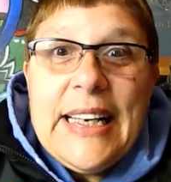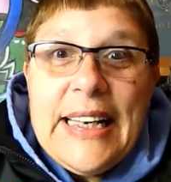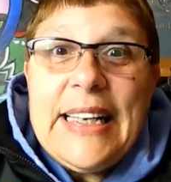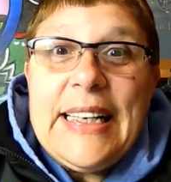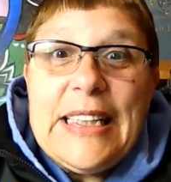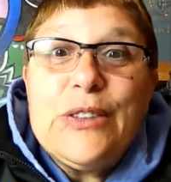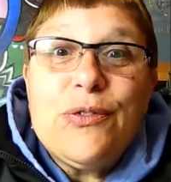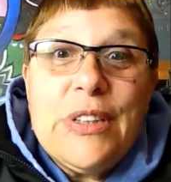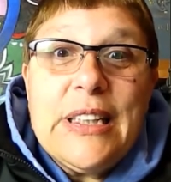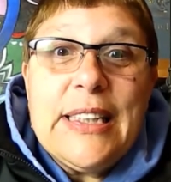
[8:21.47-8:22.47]
It is
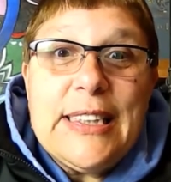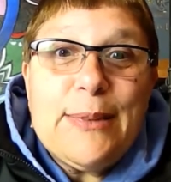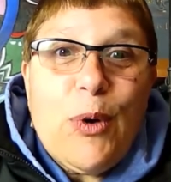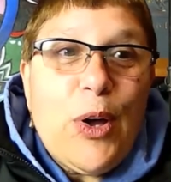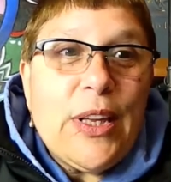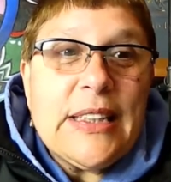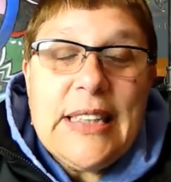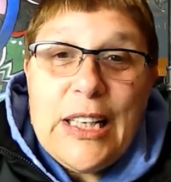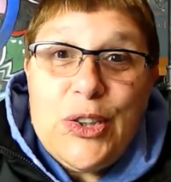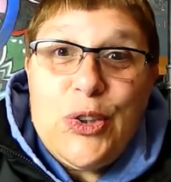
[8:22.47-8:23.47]
really small. There's
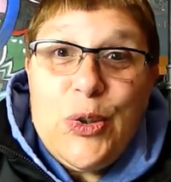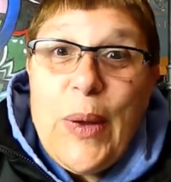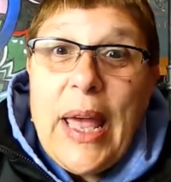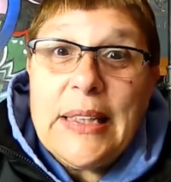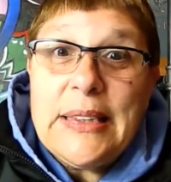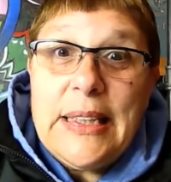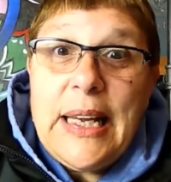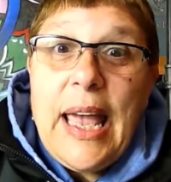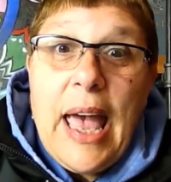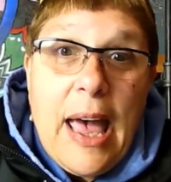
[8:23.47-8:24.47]
like 2
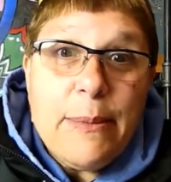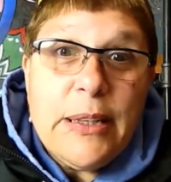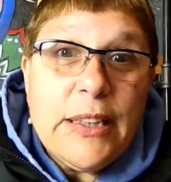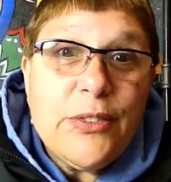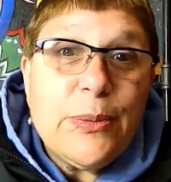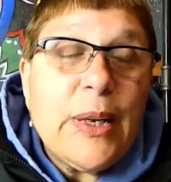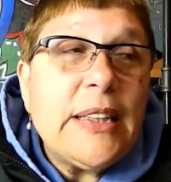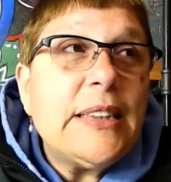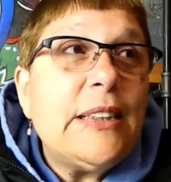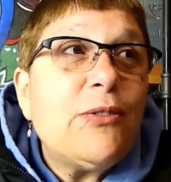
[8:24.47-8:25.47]
antique cabinets from
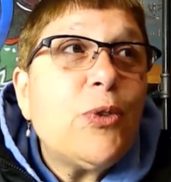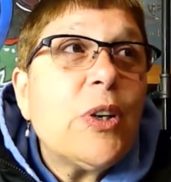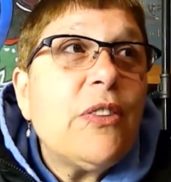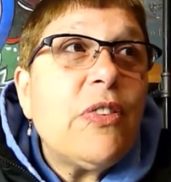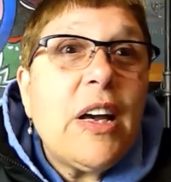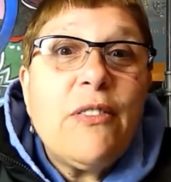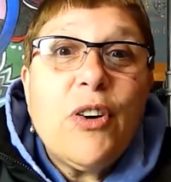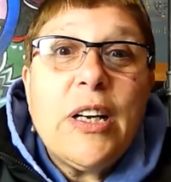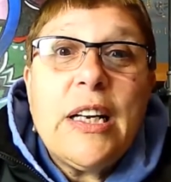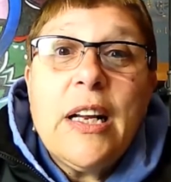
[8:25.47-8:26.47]
1945
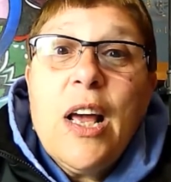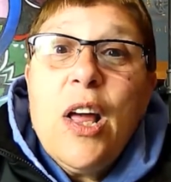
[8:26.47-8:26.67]
on it.